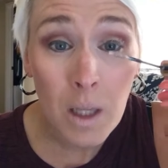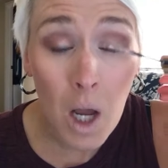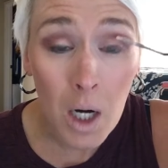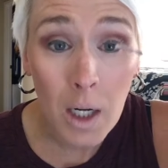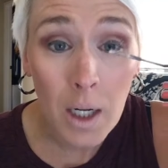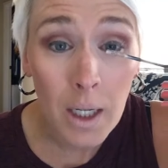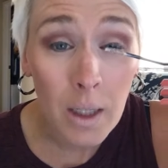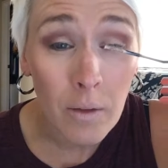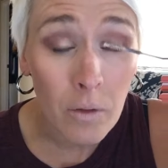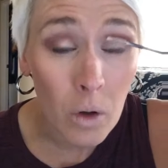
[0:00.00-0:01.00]
longer
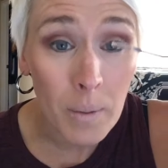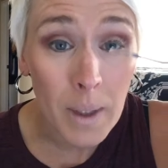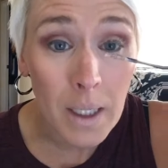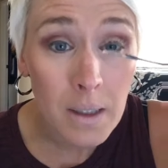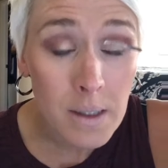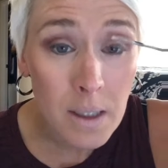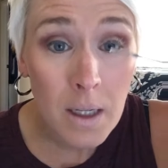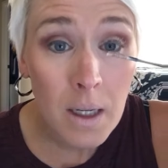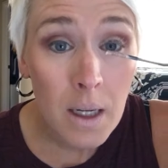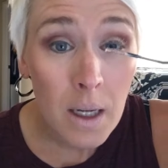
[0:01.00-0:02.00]
in four weeks.
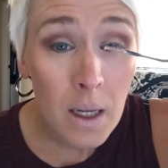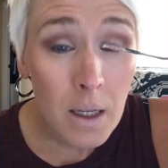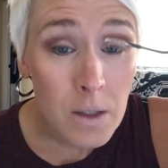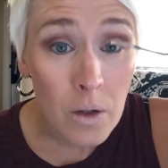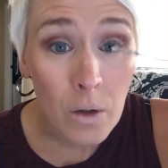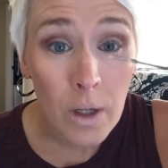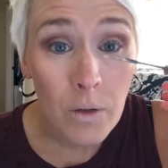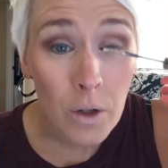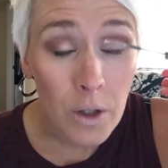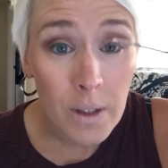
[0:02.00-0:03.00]
So if
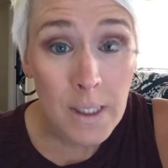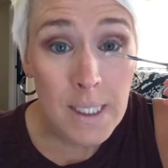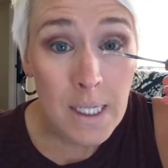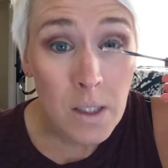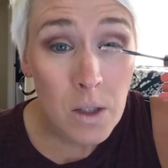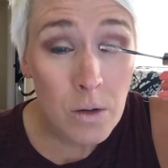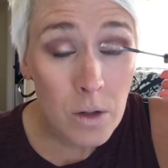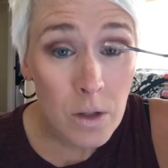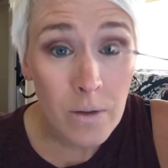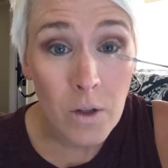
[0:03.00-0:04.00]
you're a Latisse
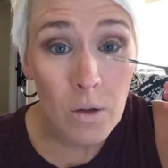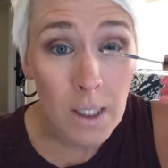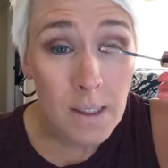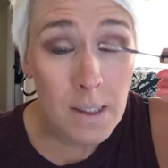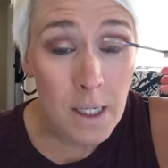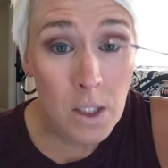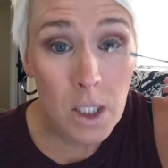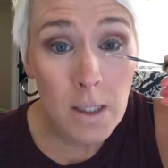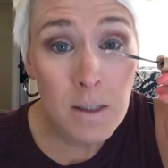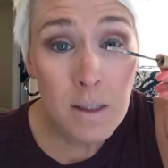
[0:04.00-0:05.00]
user, if you get
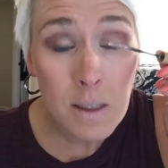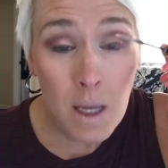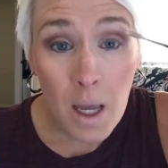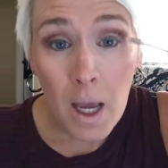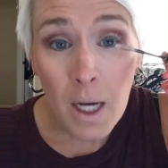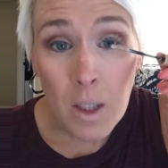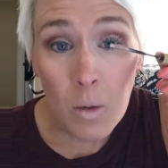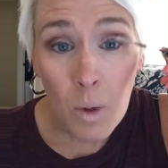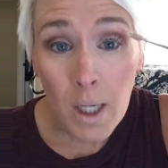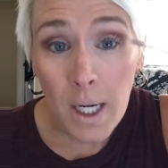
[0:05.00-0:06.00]
extensions and
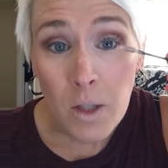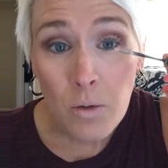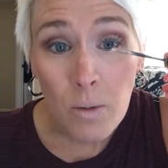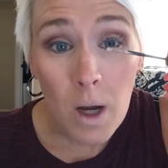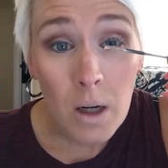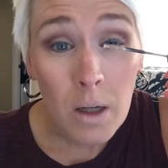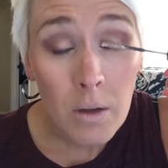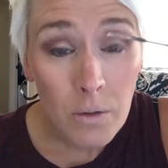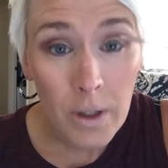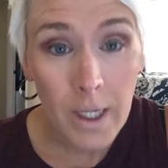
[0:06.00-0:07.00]
you want a
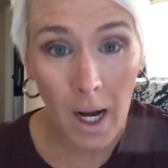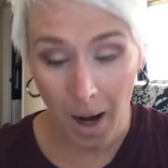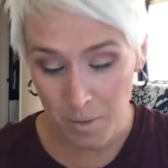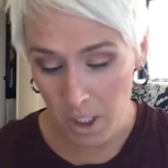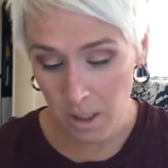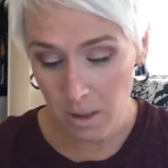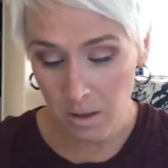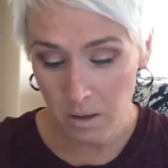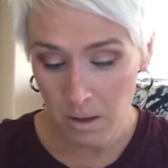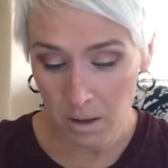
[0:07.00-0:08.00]
drug-free option,
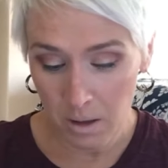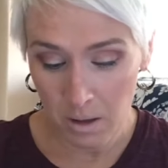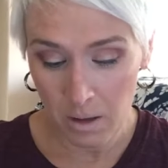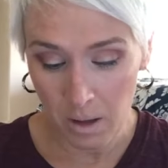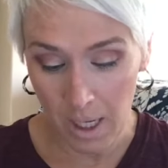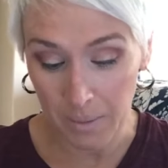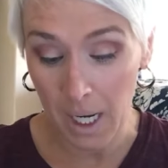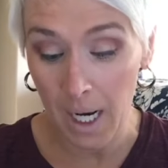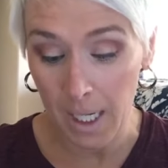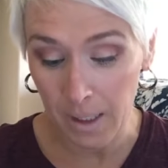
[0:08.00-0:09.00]
I would
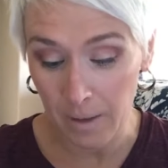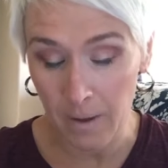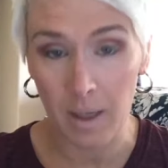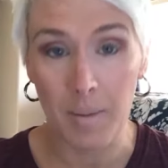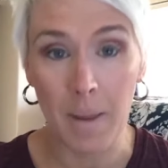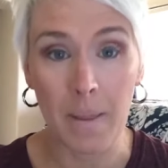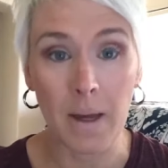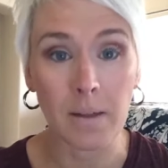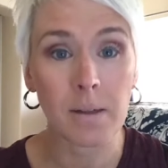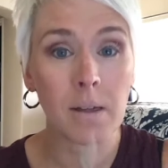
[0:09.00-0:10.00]
highly recommend
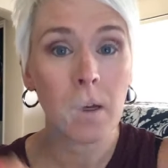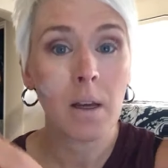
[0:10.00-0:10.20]
this.